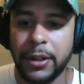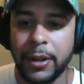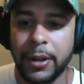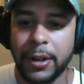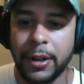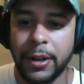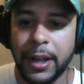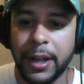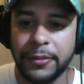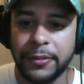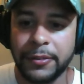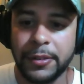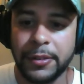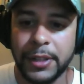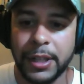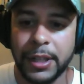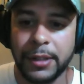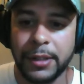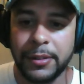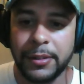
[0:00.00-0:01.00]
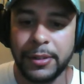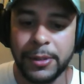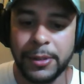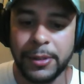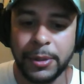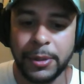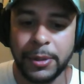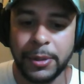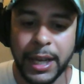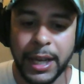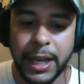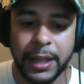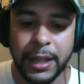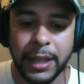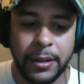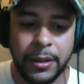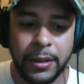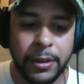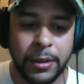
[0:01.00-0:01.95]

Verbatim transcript: hard after you're done doing that.